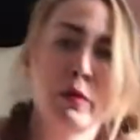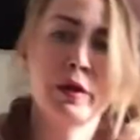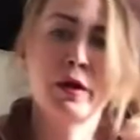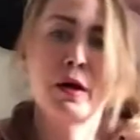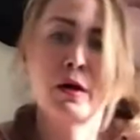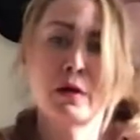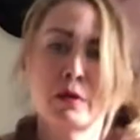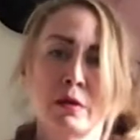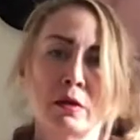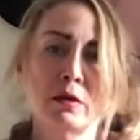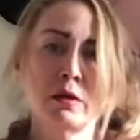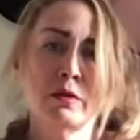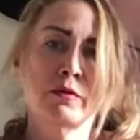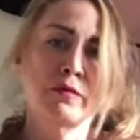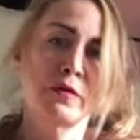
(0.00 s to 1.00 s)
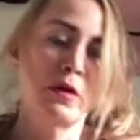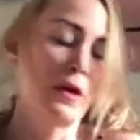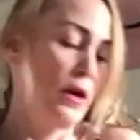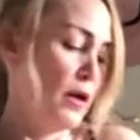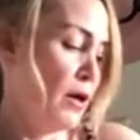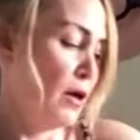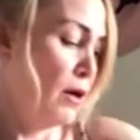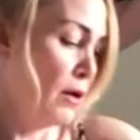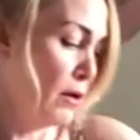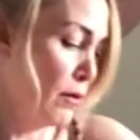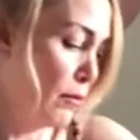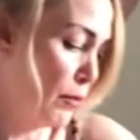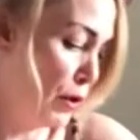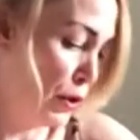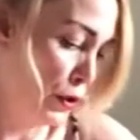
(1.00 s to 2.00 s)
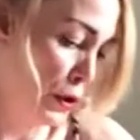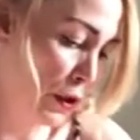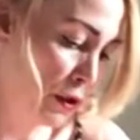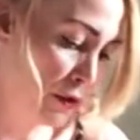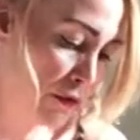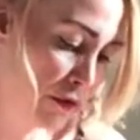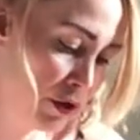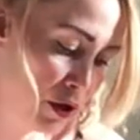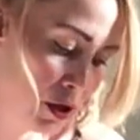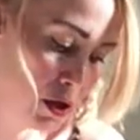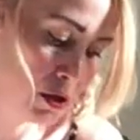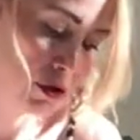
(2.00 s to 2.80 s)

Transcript: with that color. Um, a lot of the